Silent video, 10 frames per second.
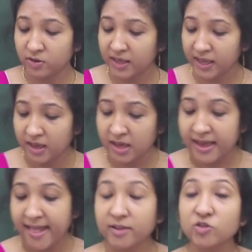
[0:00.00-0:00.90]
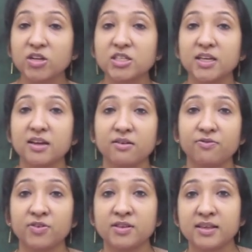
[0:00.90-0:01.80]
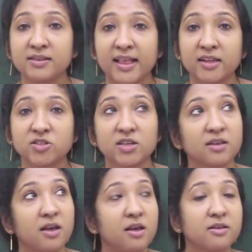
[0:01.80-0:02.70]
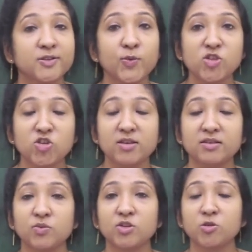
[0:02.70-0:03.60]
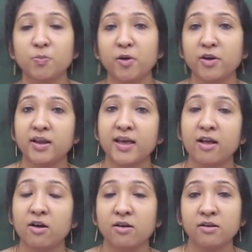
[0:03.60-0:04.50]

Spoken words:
Okay, electrician, fixes electric switches, switchboard,